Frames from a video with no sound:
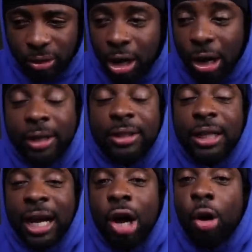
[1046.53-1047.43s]

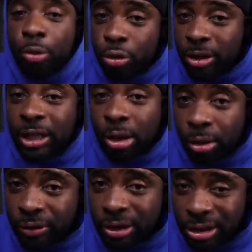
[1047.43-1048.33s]
I hope you can get
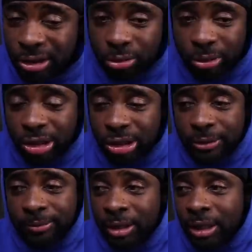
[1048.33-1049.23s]
over the
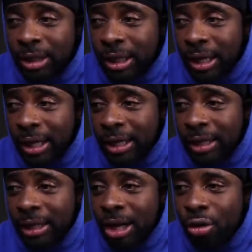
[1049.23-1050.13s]
situation,
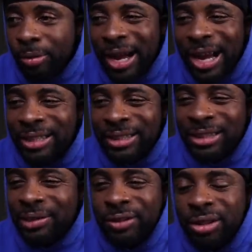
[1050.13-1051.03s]
and I hope Kai just
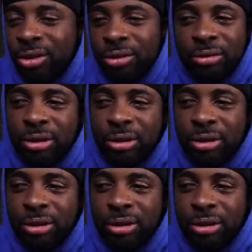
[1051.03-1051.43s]
leave it alone.